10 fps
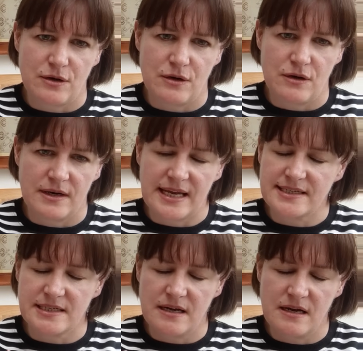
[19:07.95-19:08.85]
or
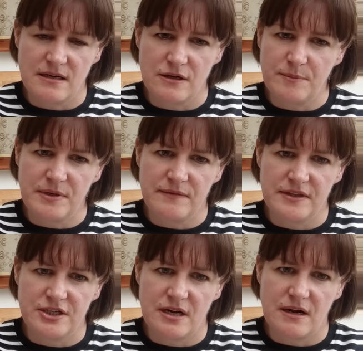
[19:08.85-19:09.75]
get a hard copy of the
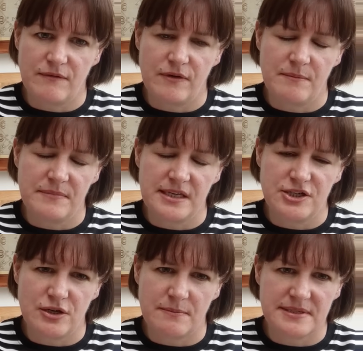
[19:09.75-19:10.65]
chart from the
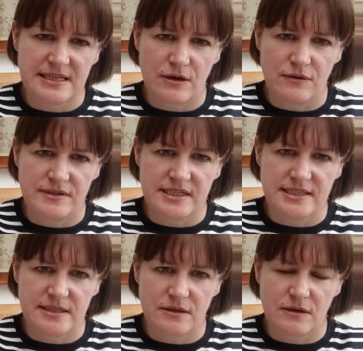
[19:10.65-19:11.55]
shops that already
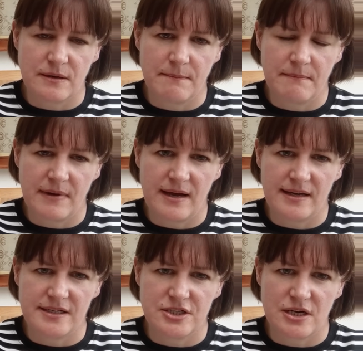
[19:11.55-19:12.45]
stock my
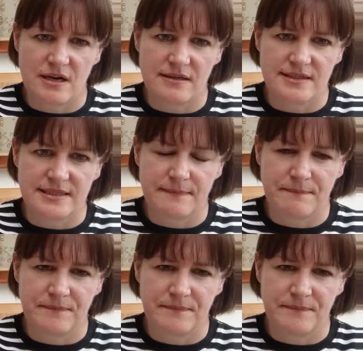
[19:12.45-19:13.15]
charts.